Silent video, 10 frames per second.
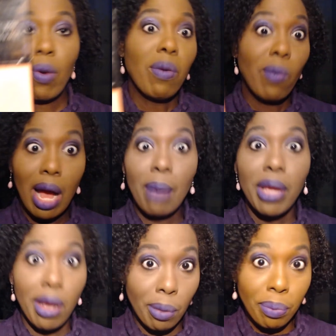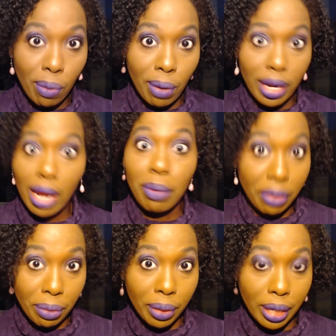n Wild be on point. They be
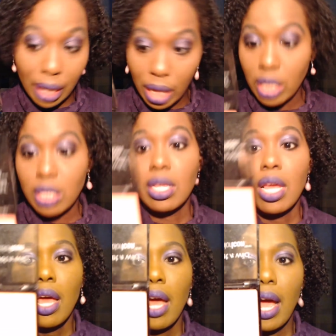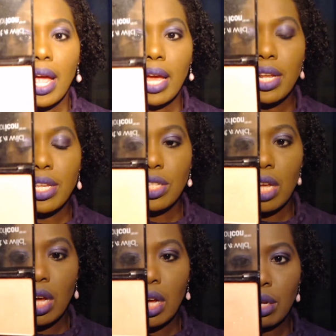doing the ladies. And this
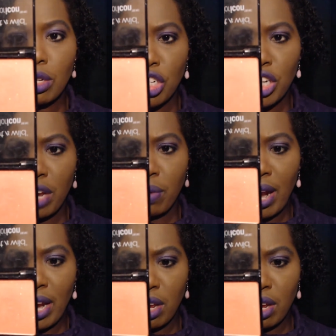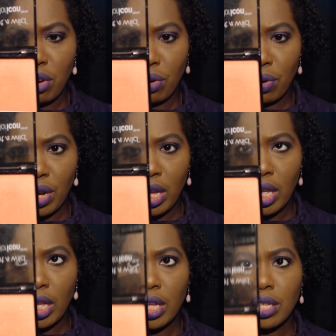shade right here
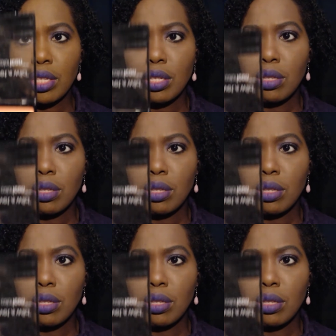is,